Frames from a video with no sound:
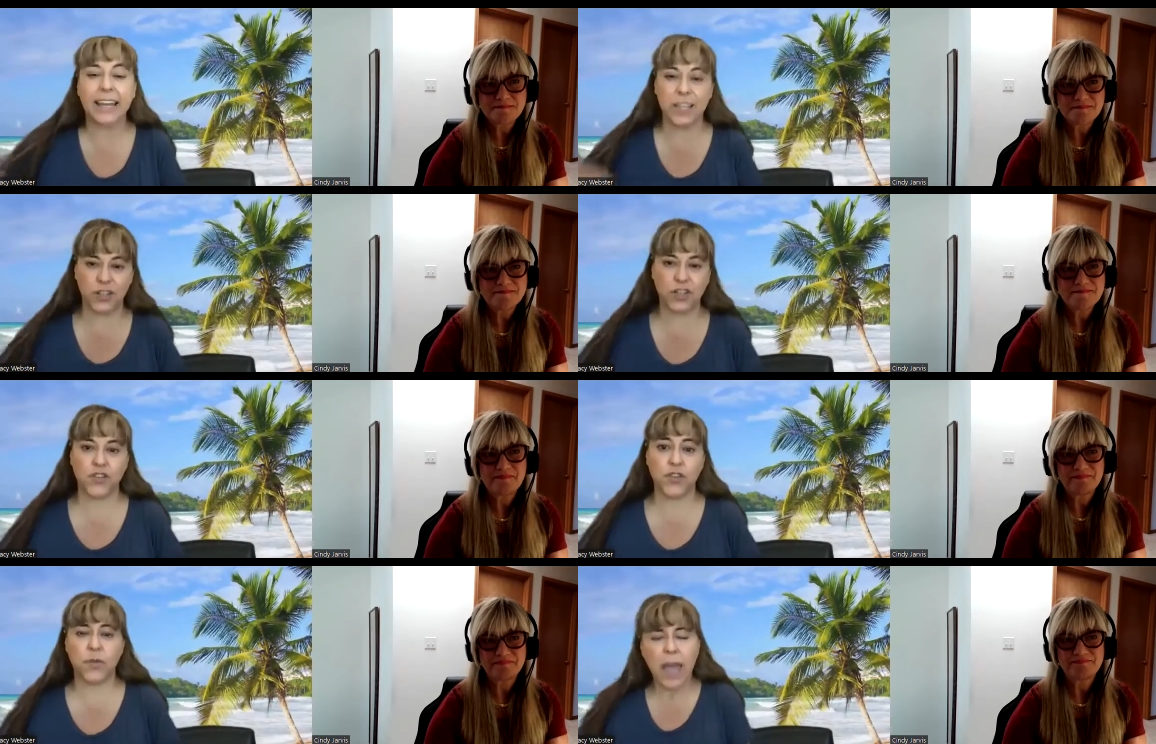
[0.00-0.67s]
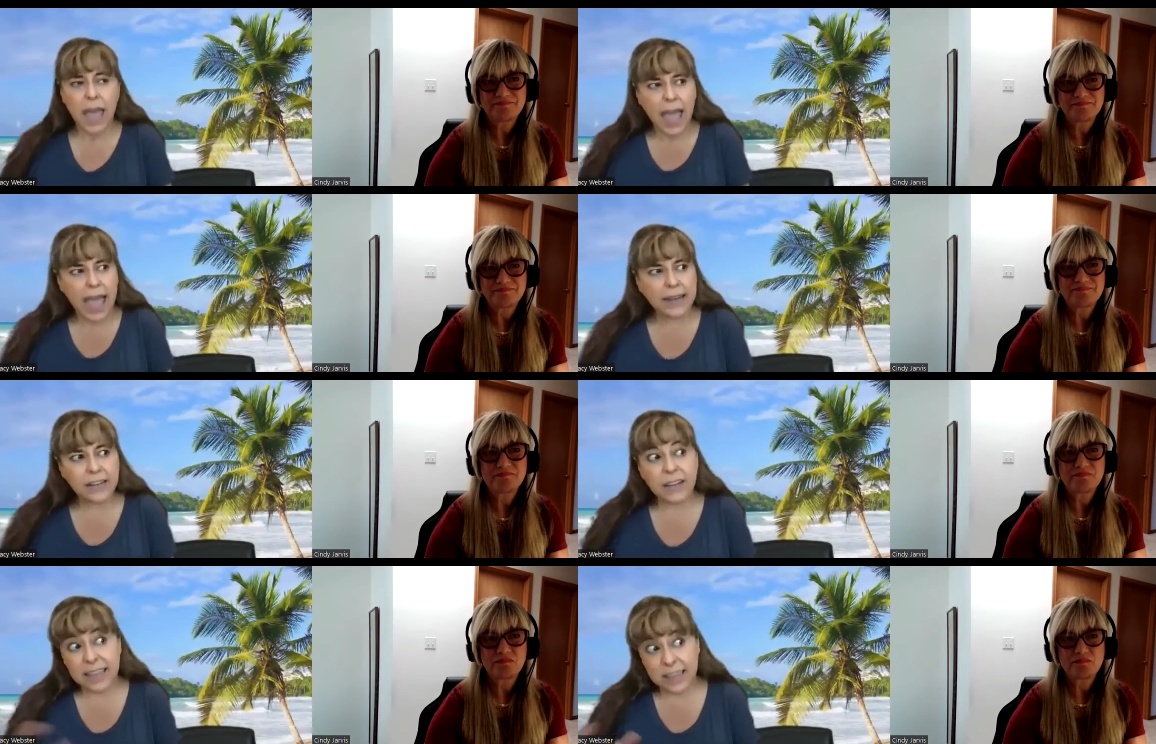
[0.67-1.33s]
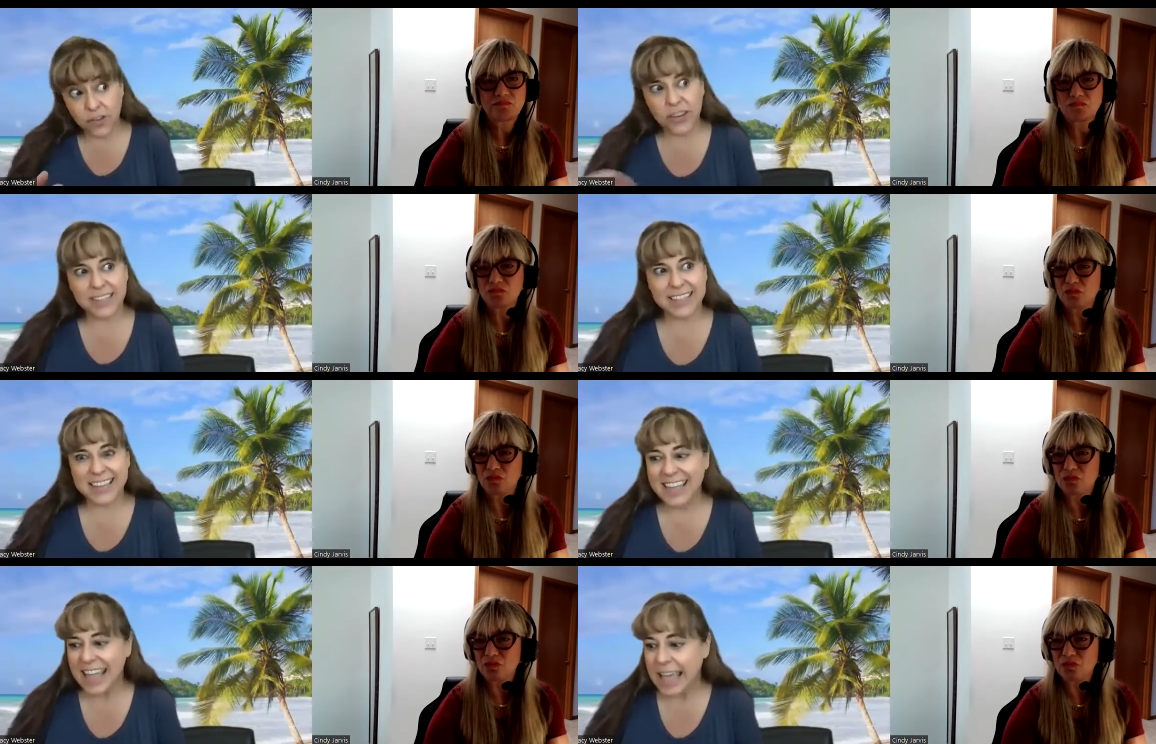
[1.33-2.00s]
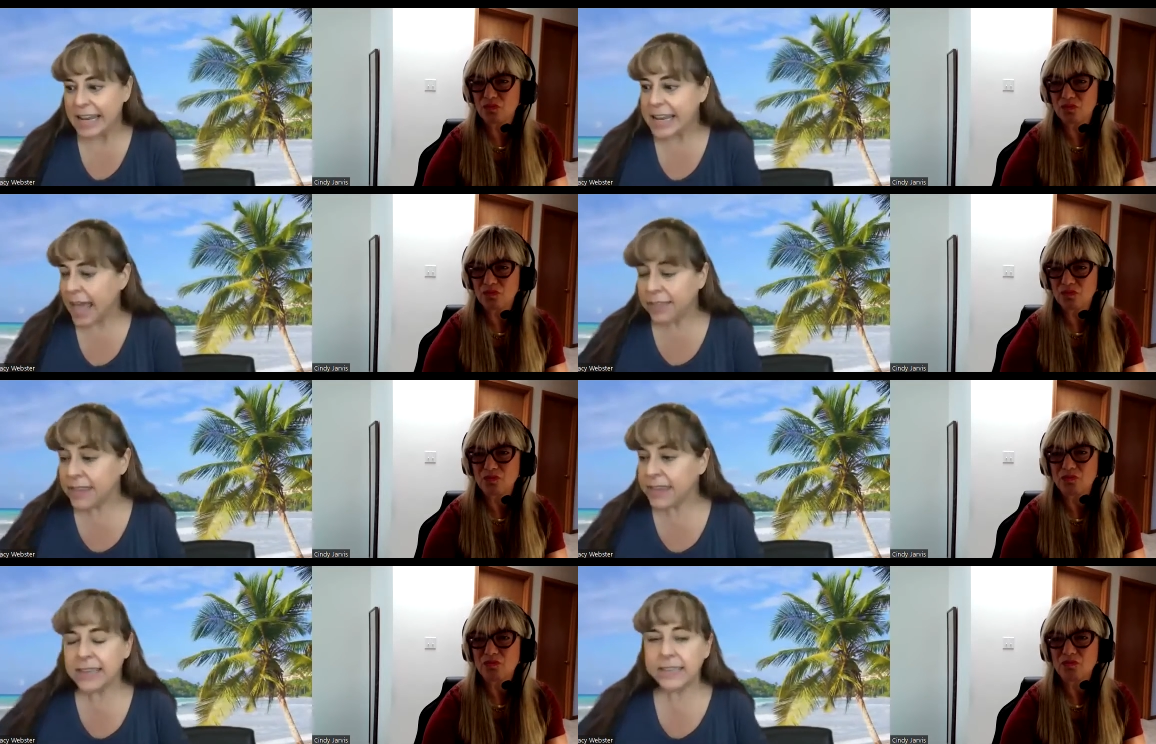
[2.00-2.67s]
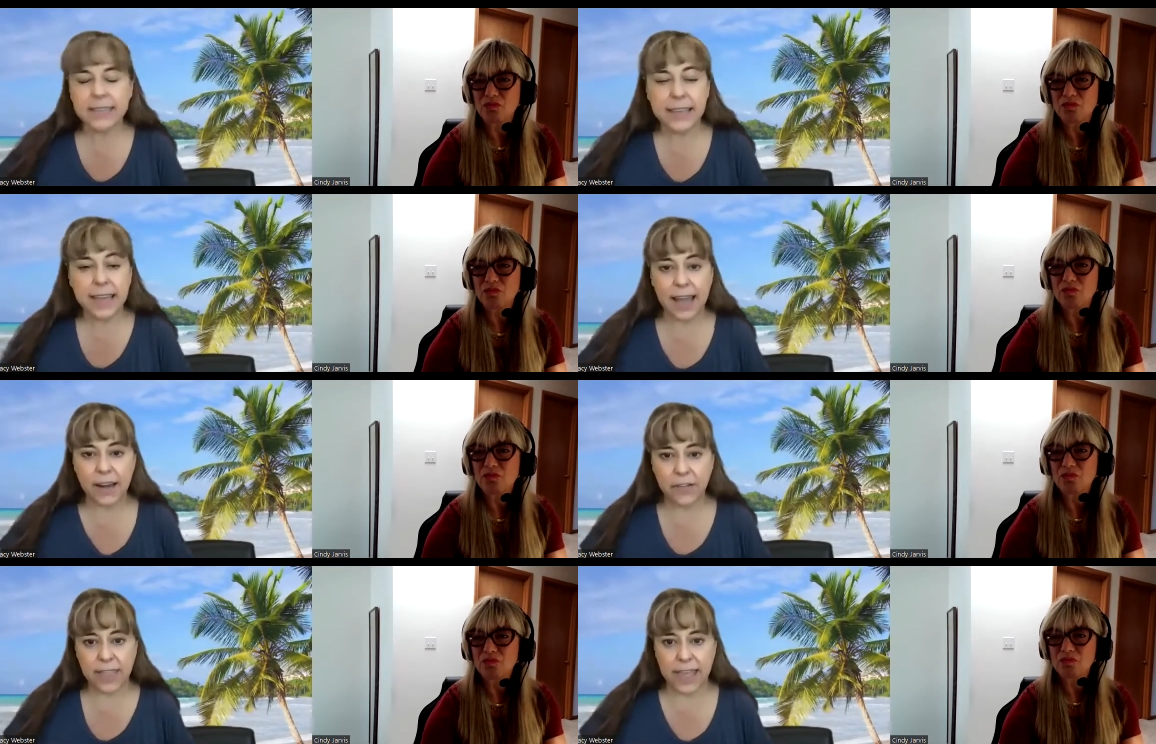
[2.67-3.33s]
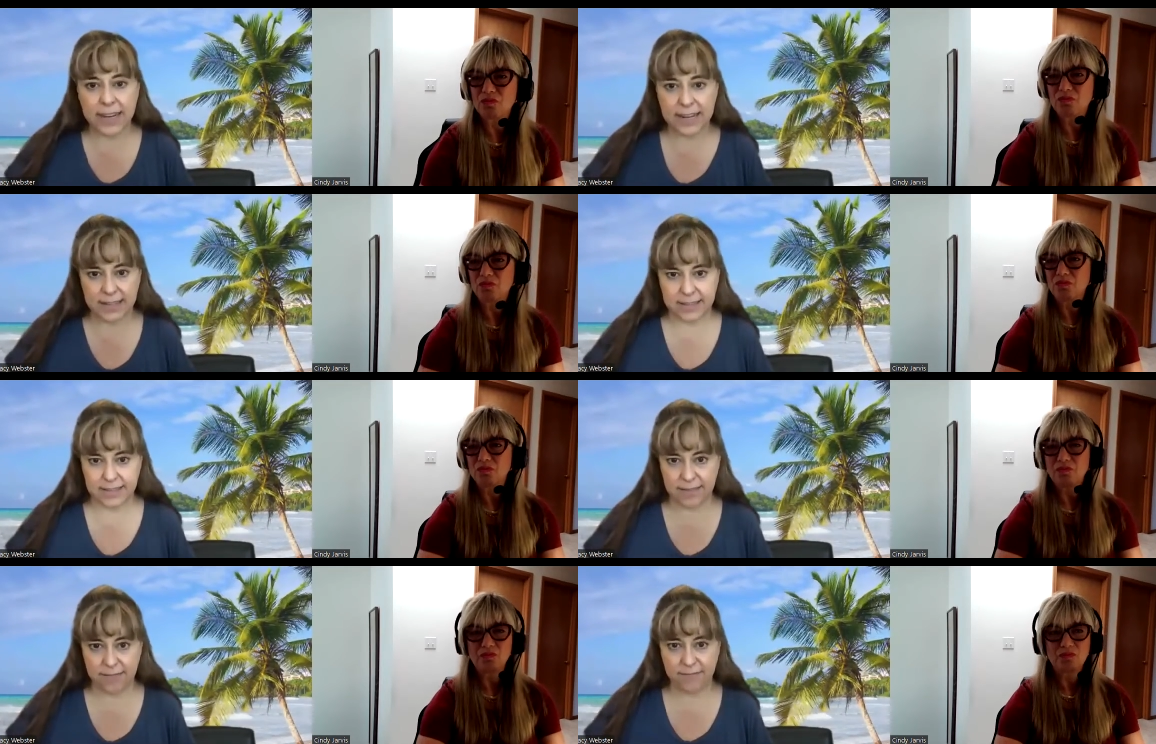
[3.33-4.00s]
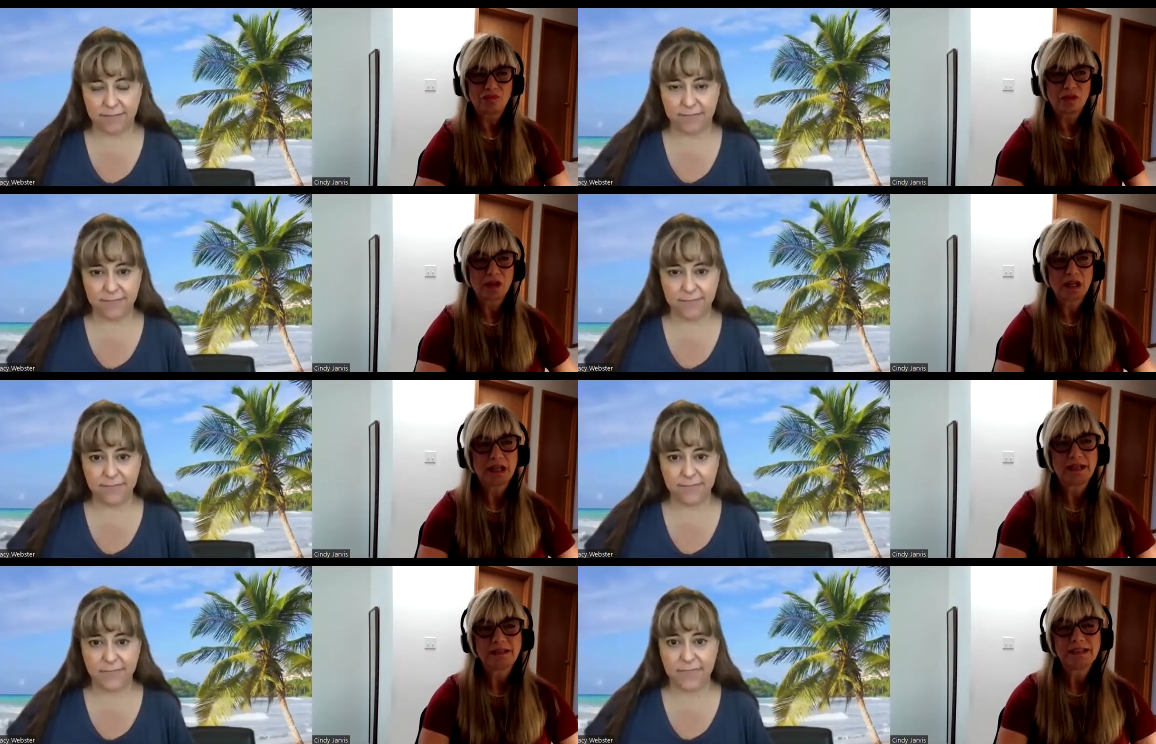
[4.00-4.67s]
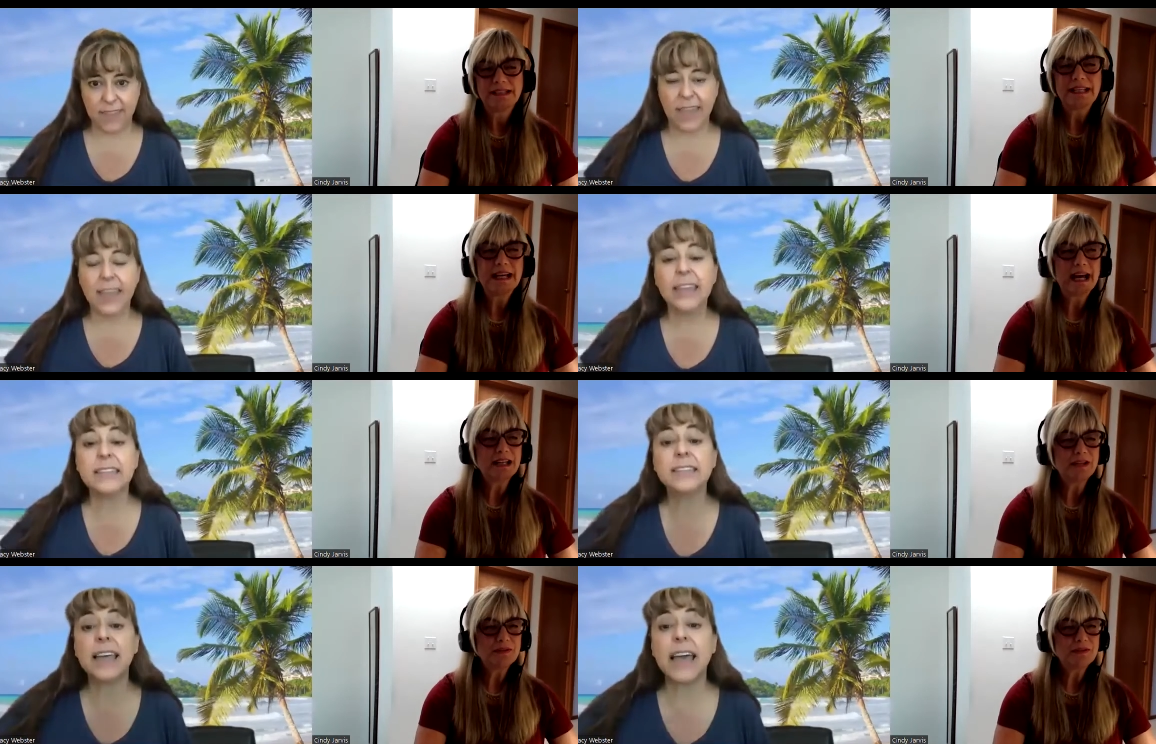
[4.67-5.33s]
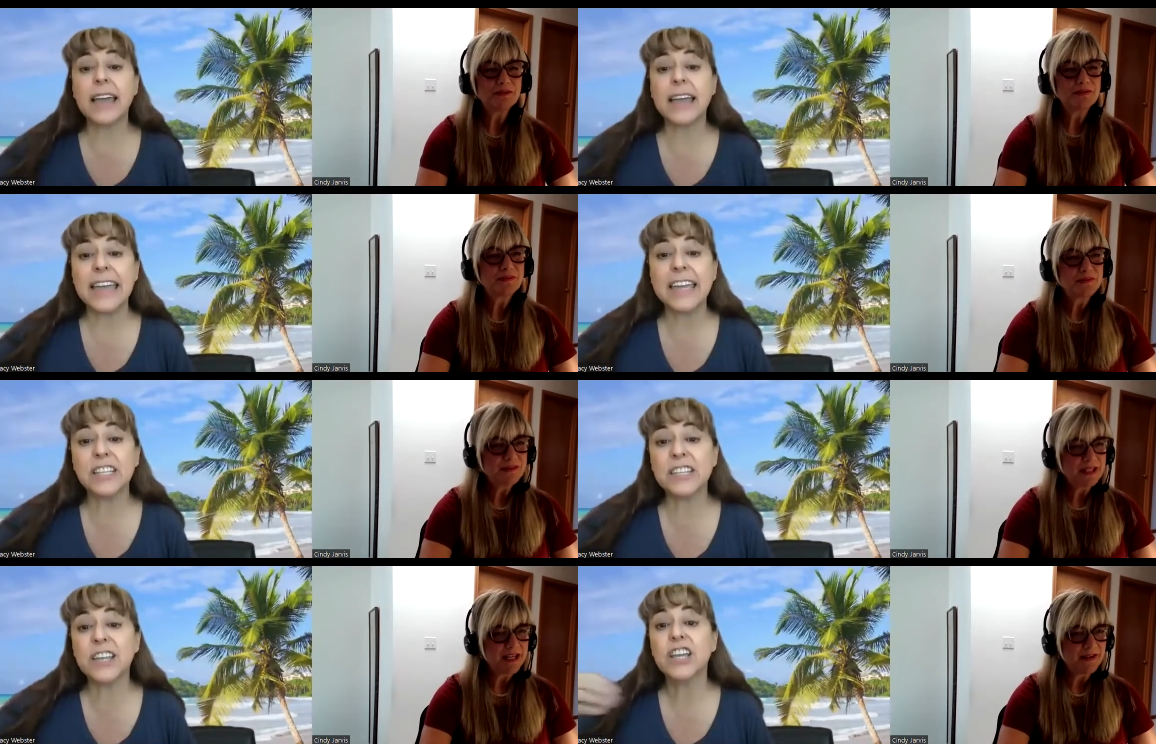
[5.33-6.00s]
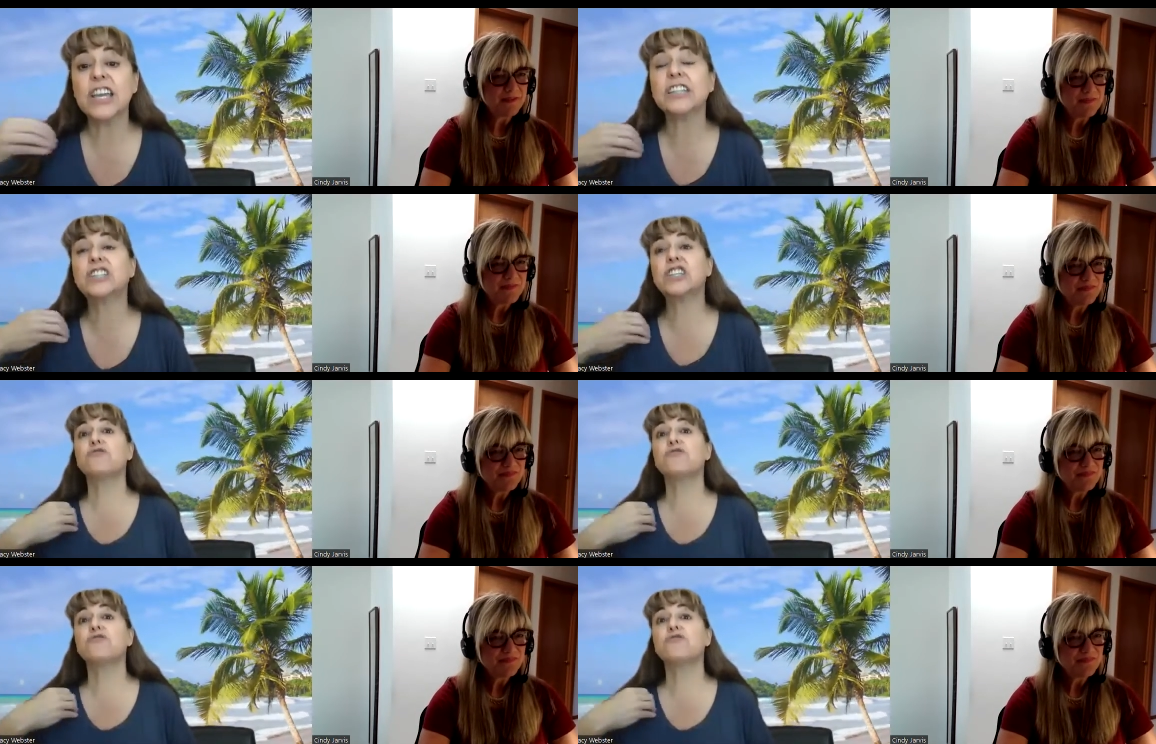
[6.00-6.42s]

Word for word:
Speaker 1: color to you. And interesting, nothing is the color that it is. Yeah. It's, you.
Speaker 2: It's, yeah. It